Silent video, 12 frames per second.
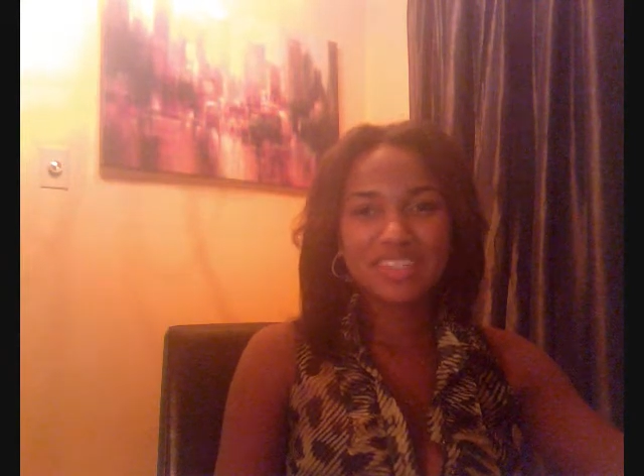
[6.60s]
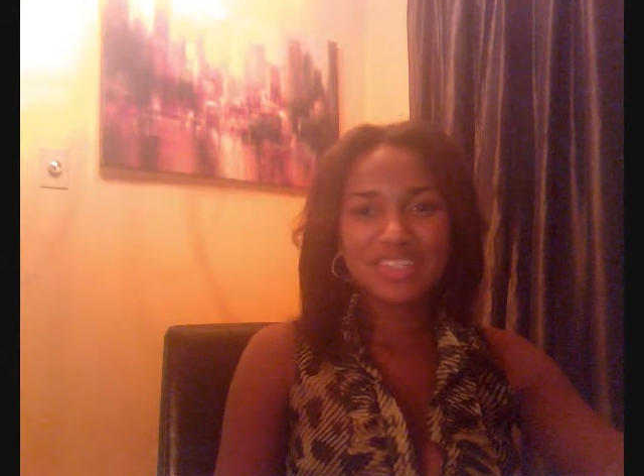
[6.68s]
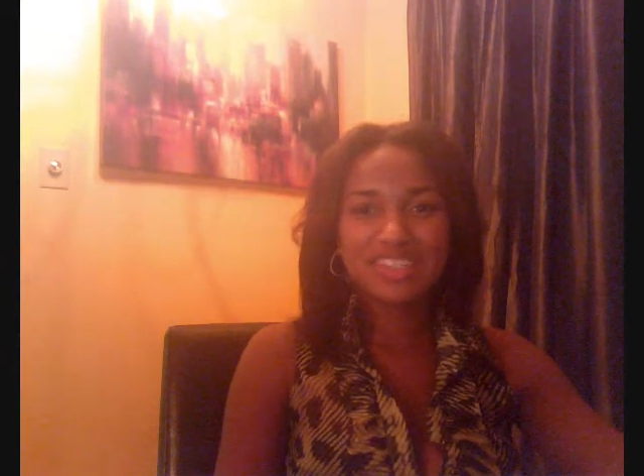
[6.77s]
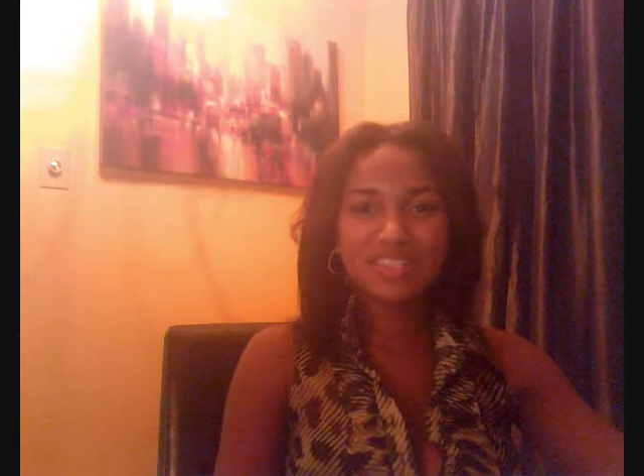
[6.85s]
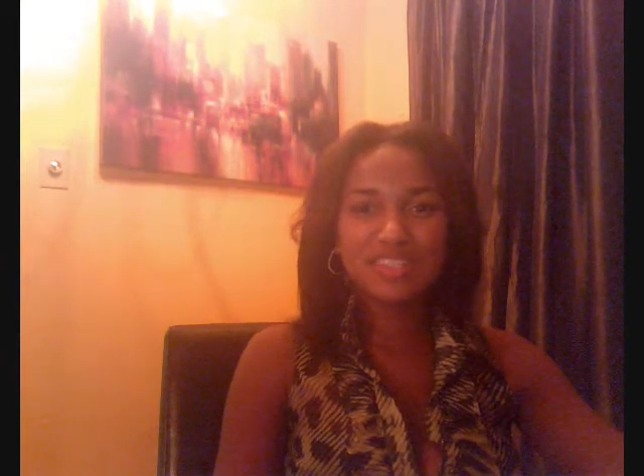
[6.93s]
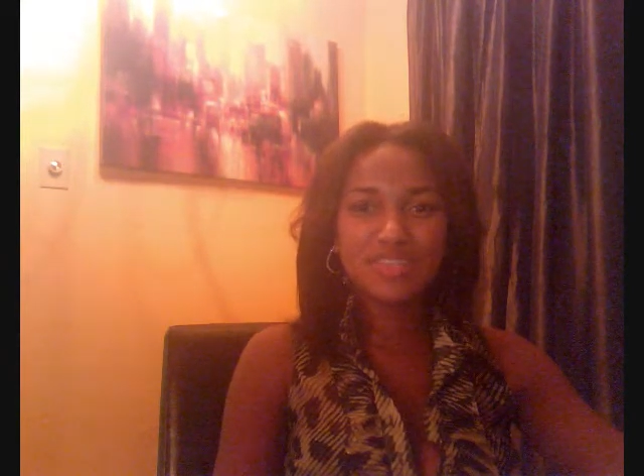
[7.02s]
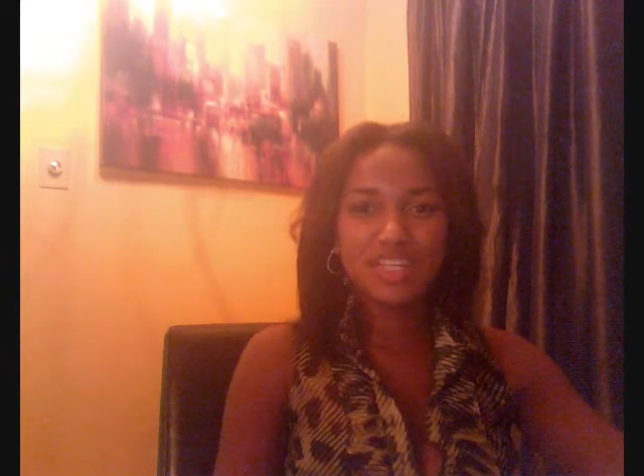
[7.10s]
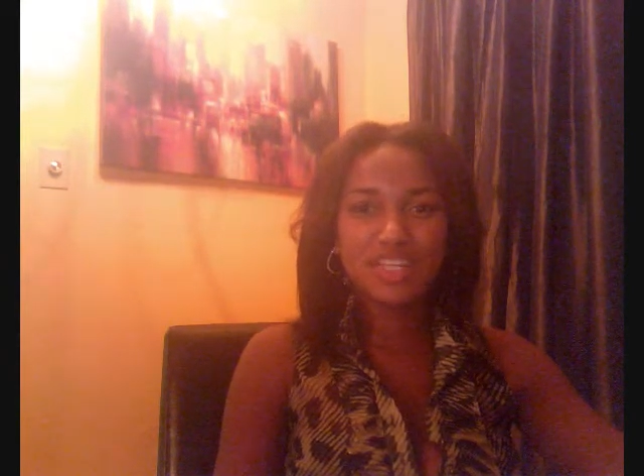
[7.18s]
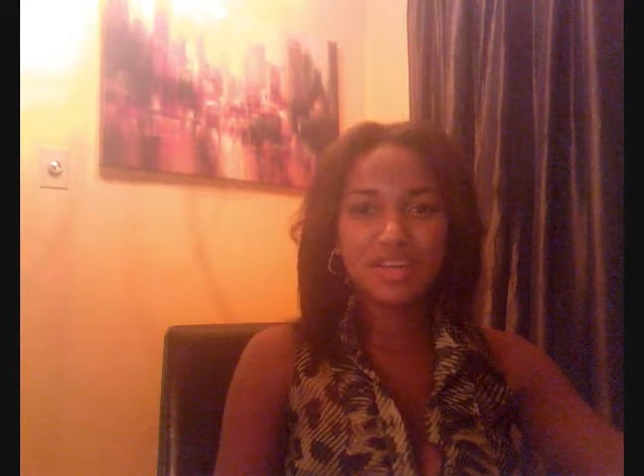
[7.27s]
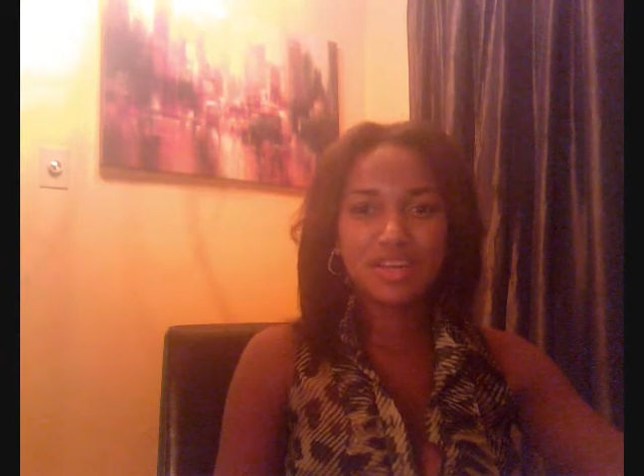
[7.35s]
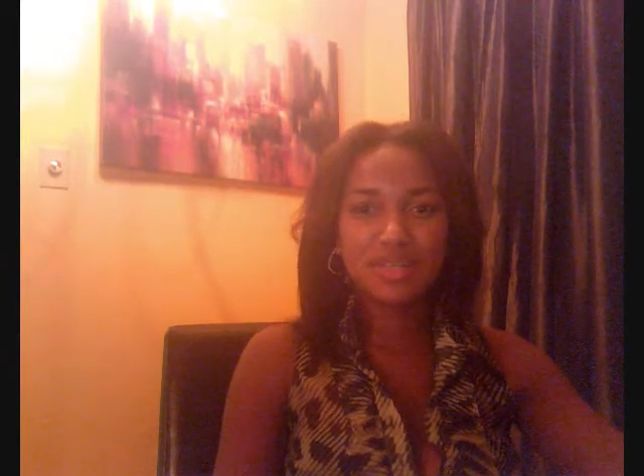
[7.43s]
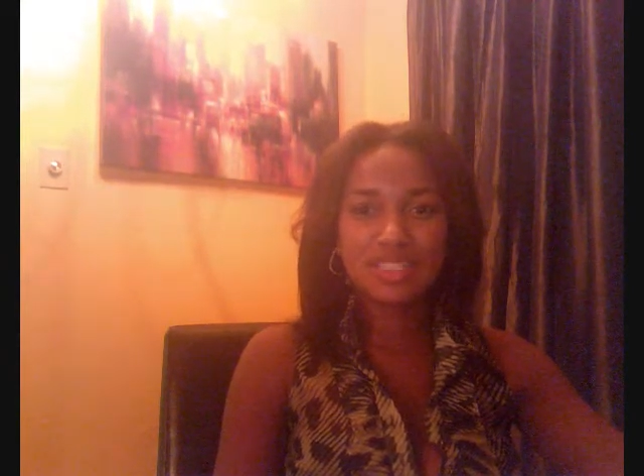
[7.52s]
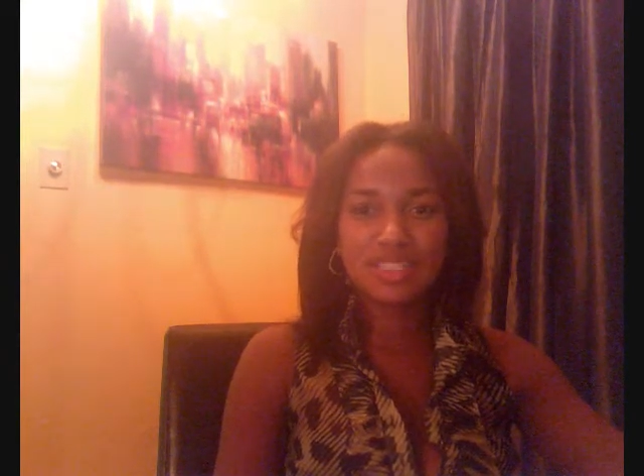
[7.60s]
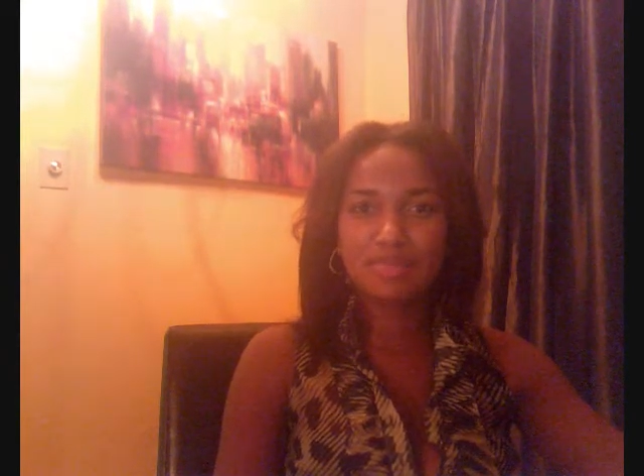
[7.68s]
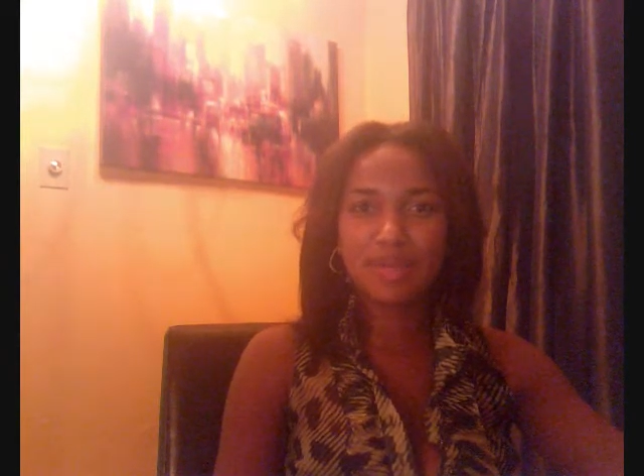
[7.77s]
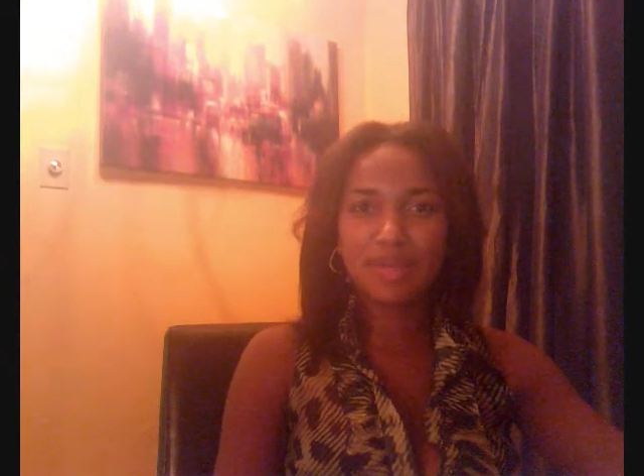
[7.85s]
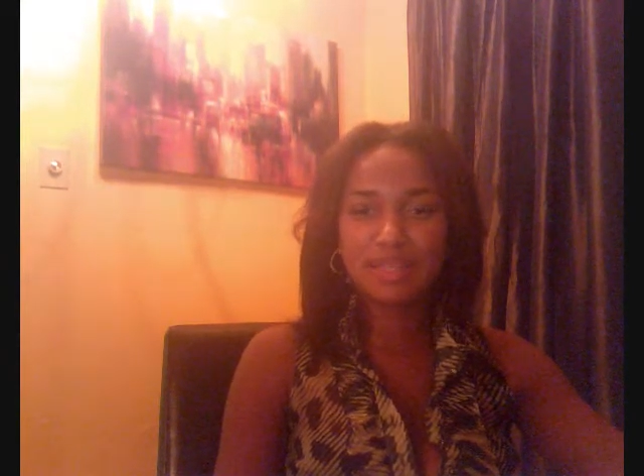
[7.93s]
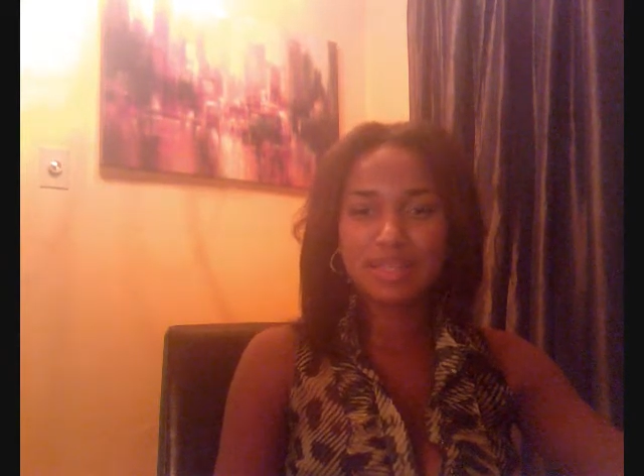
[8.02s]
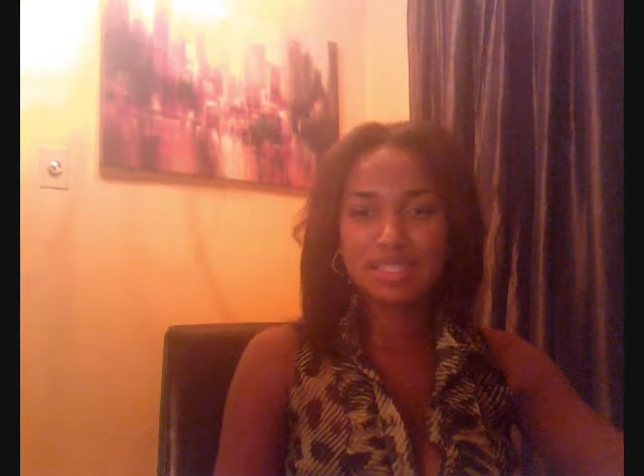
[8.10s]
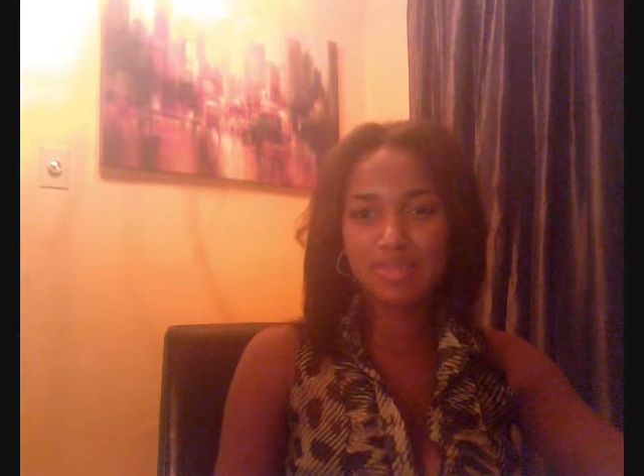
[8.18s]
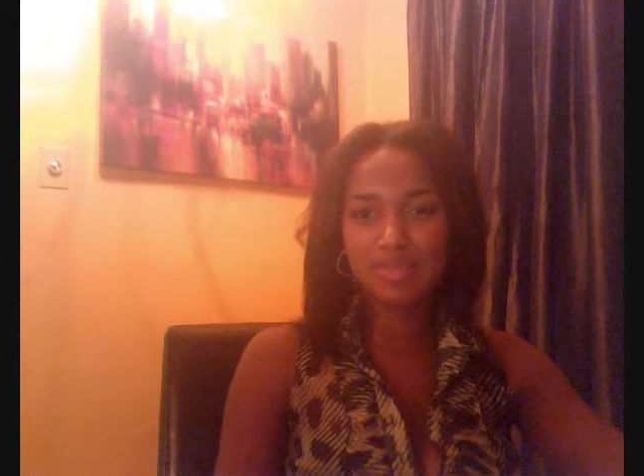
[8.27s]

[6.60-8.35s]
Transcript: This video is about this